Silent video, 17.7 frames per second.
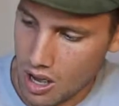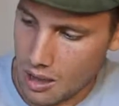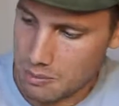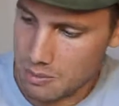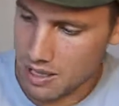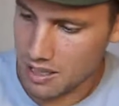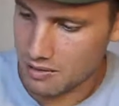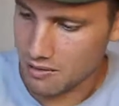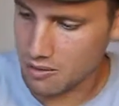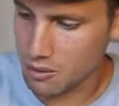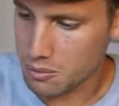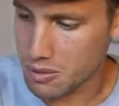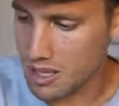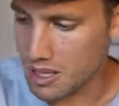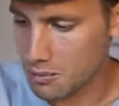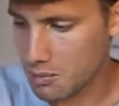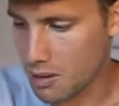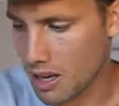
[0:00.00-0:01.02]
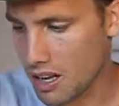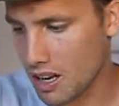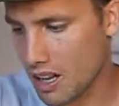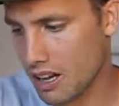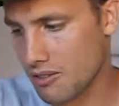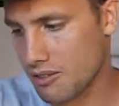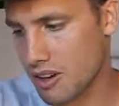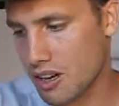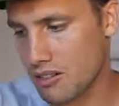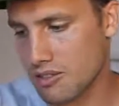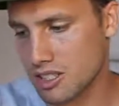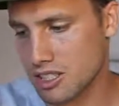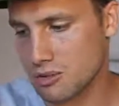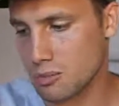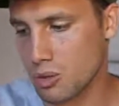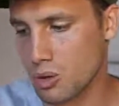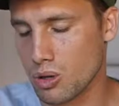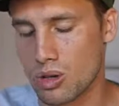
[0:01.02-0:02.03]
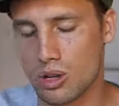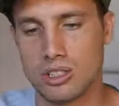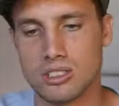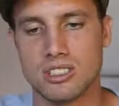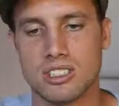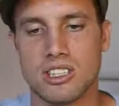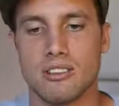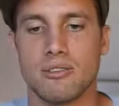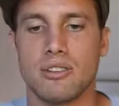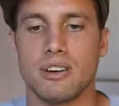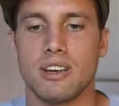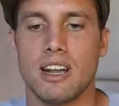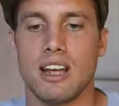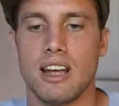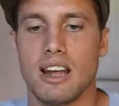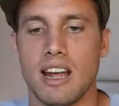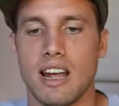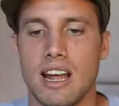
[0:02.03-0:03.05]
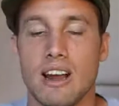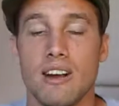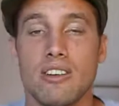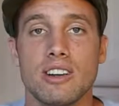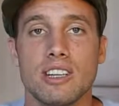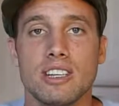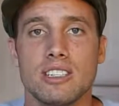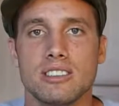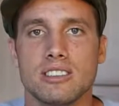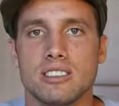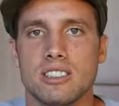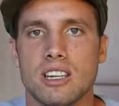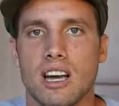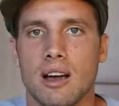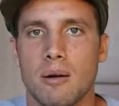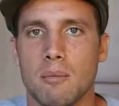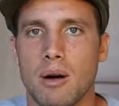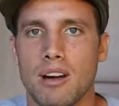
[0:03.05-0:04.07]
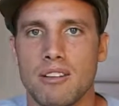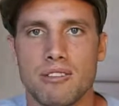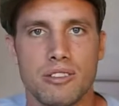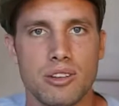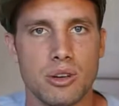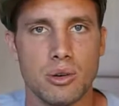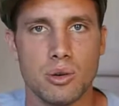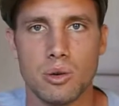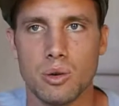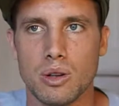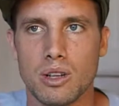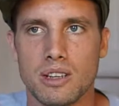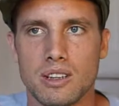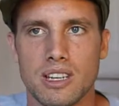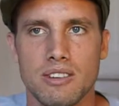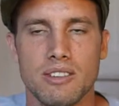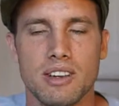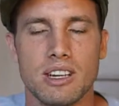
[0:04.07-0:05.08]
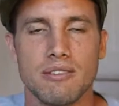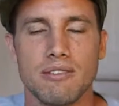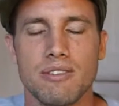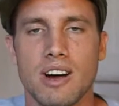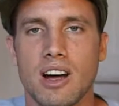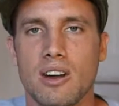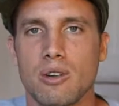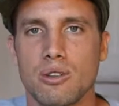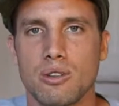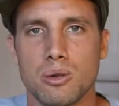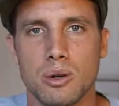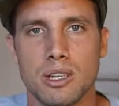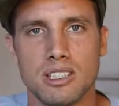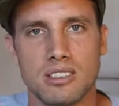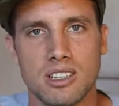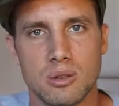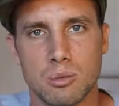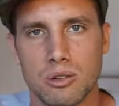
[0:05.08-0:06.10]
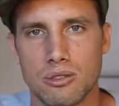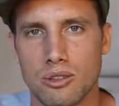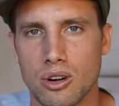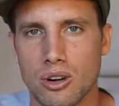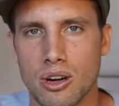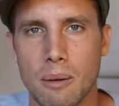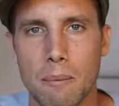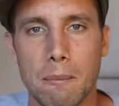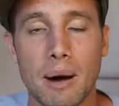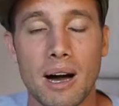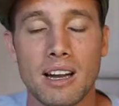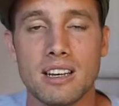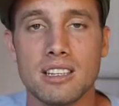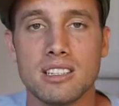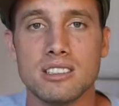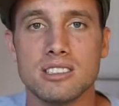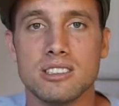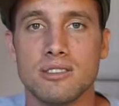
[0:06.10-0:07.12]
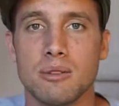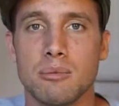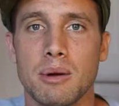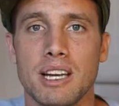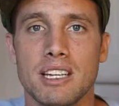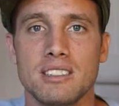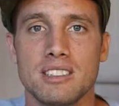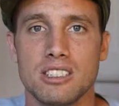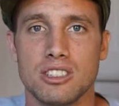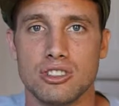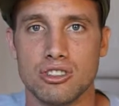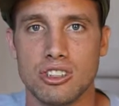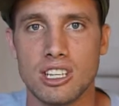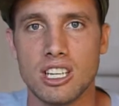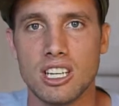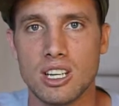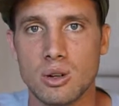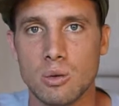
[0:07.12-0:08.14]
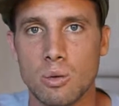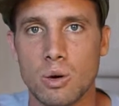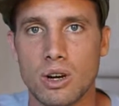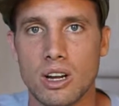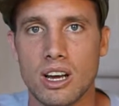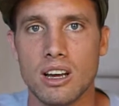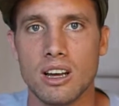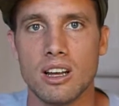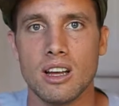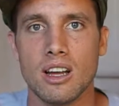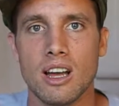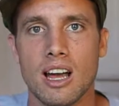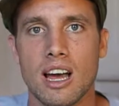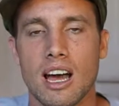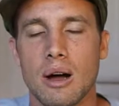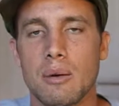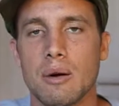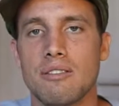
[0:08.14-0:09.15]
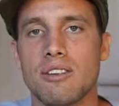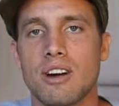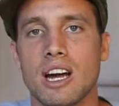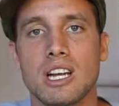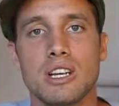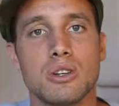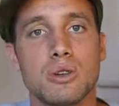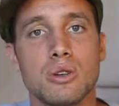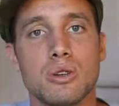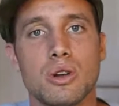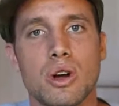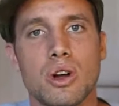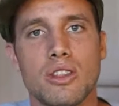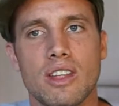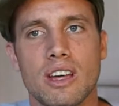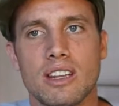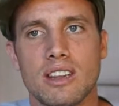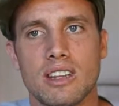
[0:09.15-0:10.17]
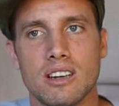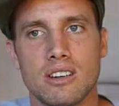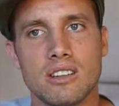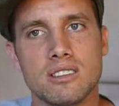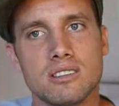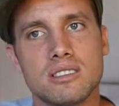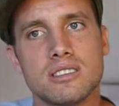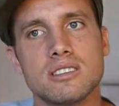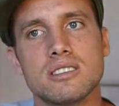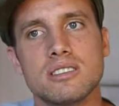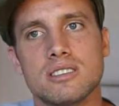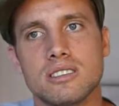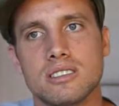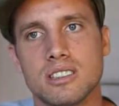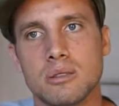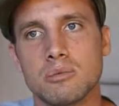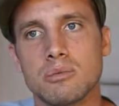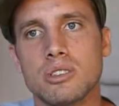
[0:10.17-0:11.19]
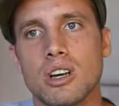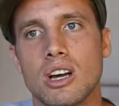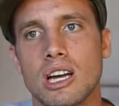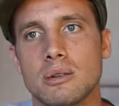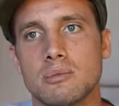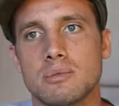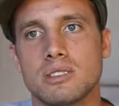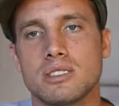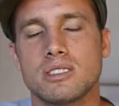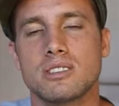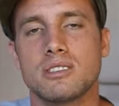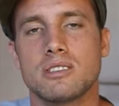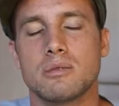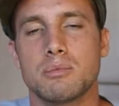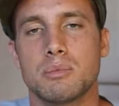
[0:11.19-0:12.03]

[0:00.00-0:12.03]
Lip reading: I mean, for me in my life, I've explored lots of different areas. I feel living in far north Queensland, we've got an abundance of amazing drinking water. However, I do know that there is sometimes